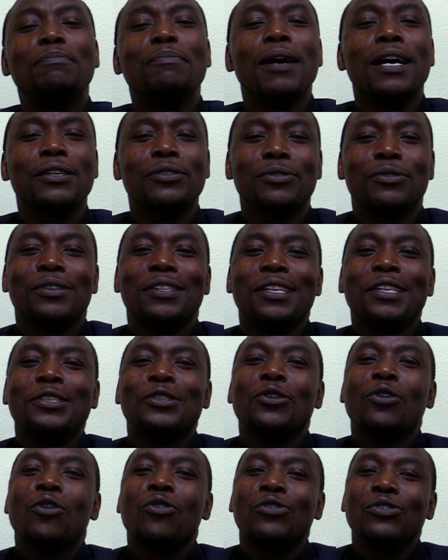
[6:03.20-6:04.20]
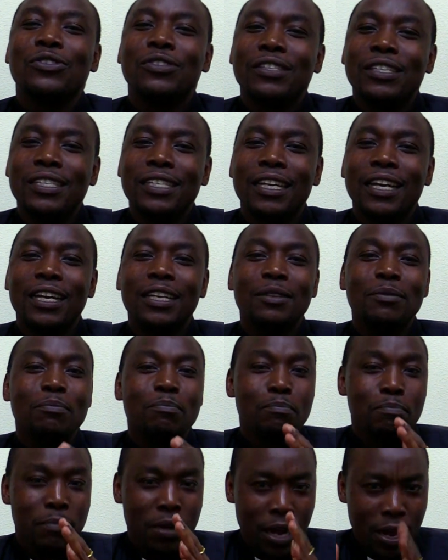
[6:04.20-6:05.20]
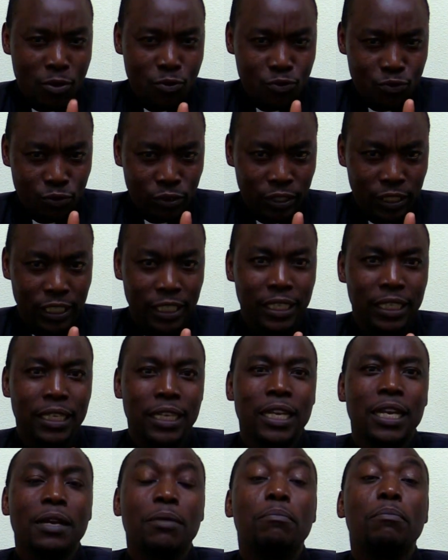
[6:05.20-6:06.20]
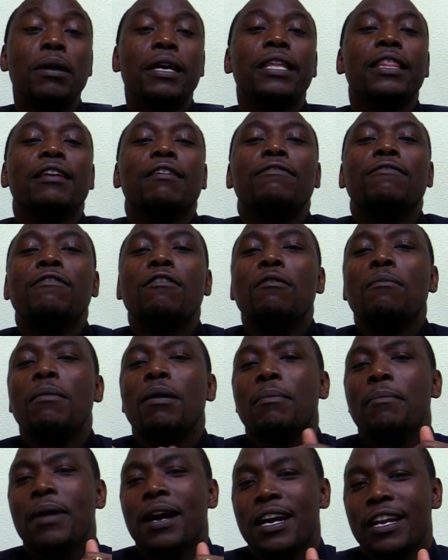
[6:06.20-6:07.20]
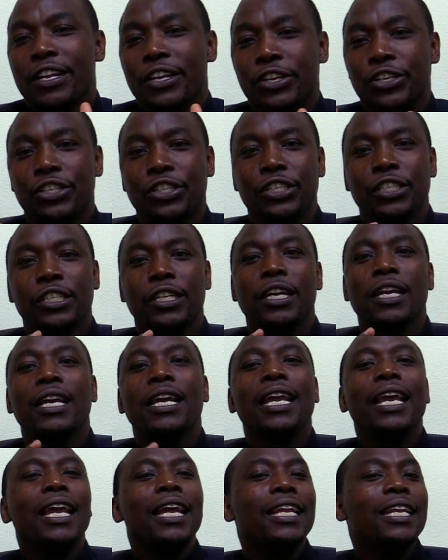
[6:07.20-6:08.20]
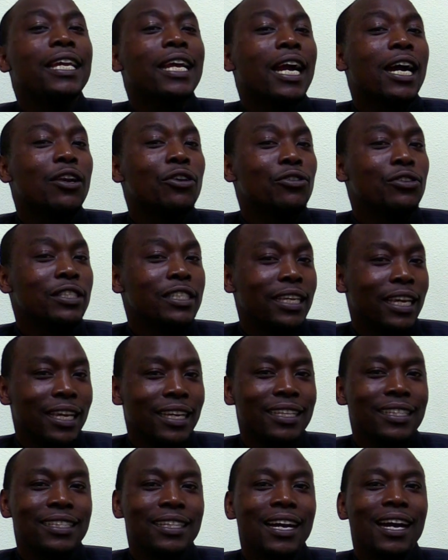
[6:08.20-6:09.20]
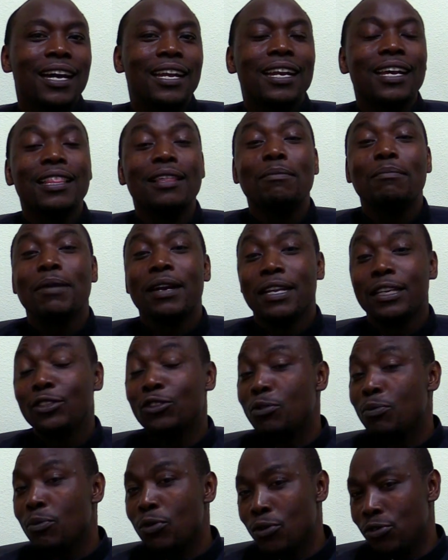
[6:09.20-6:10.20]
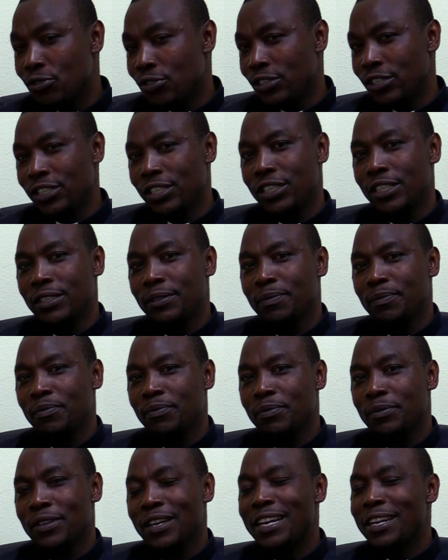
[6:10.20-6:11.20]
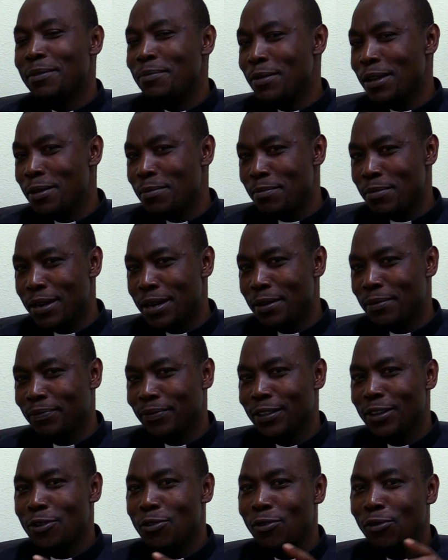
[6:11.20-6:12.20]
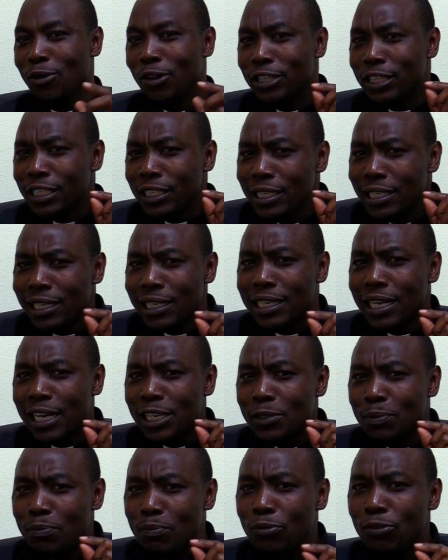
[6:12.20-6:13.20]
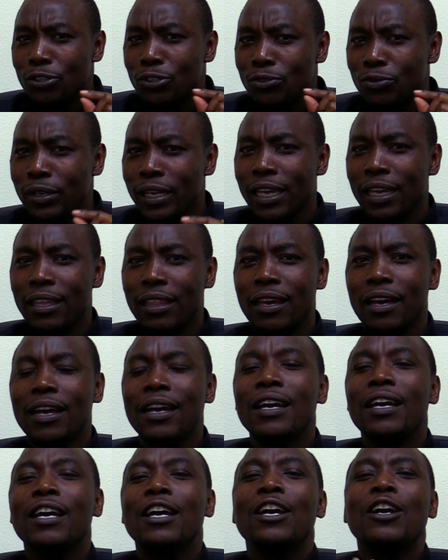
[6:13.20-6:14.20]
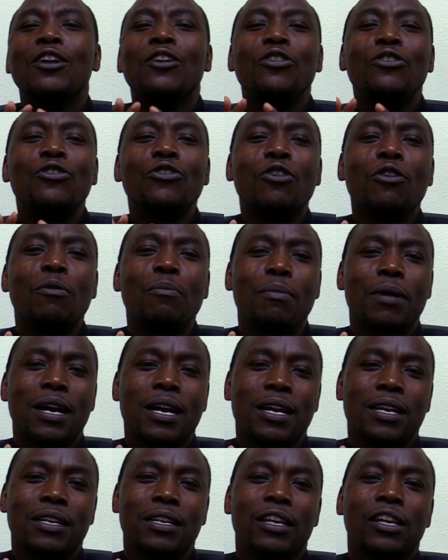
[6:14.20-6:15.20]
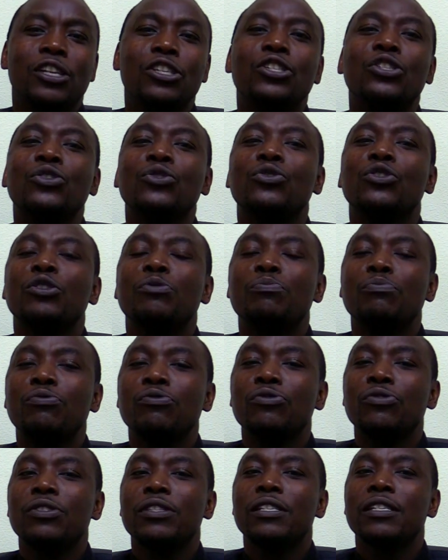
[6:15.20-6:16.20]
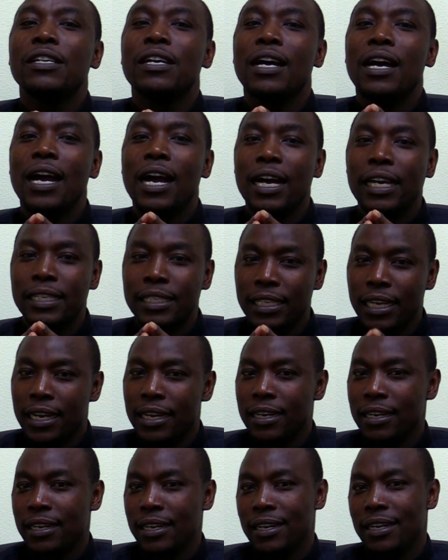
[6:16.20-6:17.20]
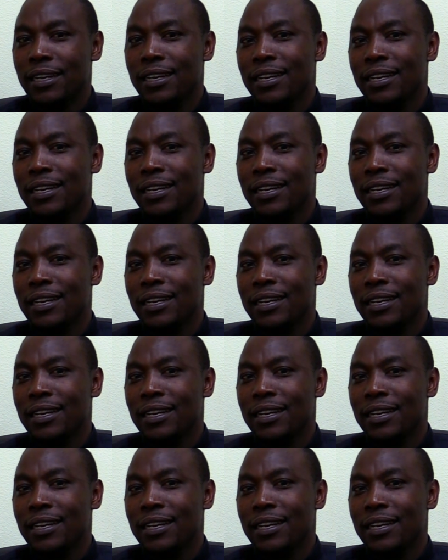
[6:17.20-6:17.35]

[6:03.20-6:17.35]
person is considered bound by the former marriage and cannot enter another marital bond. Remember, what God has put together, no man should put asunder.